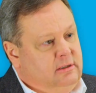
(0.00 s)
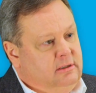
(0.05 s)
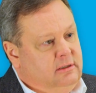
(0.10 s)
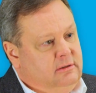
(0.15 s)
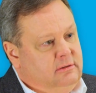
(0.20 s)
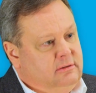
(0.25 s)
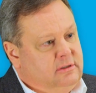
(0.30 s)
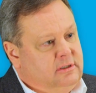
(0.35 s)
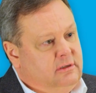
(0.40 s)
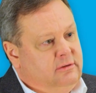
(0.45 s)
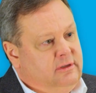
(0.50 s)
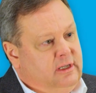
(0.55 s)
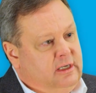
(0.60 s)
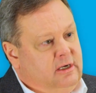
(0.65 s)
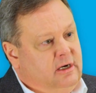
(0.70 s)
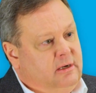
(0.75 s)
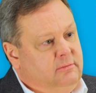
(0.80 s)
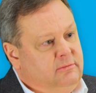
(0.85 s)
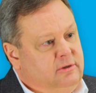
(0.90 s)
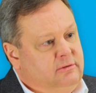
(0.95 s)
do, so they
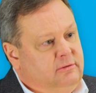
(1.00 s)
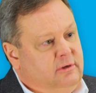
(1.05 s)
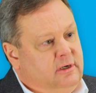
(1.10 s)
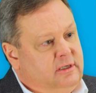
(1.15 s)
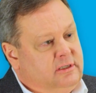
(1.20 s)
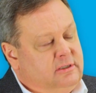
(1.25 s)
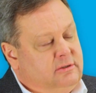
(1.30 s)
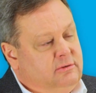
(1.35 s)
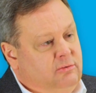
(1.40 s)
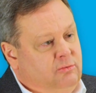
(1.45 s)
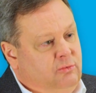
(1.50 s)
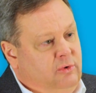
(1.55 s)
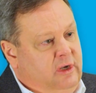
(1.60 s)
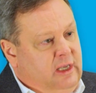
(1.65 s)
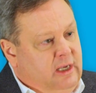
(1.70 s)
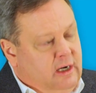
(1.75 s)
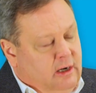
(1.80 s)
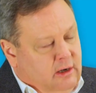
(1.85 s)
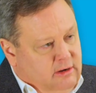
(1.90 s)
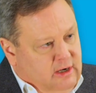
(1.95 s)
come to us,
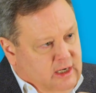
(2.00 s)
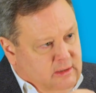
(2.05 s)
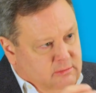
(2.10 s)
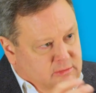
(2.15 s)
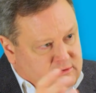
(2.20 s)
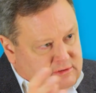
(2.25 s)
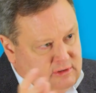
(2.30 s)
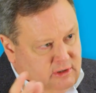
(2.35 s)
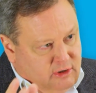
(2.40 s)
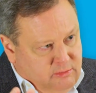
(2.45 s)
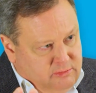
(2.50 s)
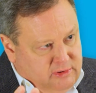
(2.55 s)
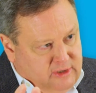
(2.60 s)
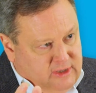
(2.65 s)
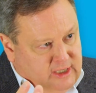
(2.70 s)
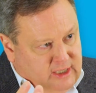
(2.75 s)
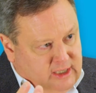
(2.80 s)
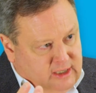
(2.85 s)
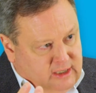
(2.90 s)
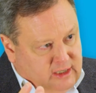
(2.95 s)
we are able to open
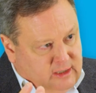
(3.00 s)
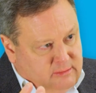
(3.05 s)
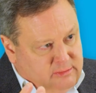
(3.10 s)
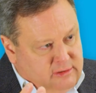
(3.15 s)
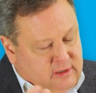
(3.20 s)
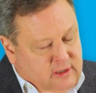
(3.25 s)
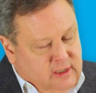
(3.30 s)
that up.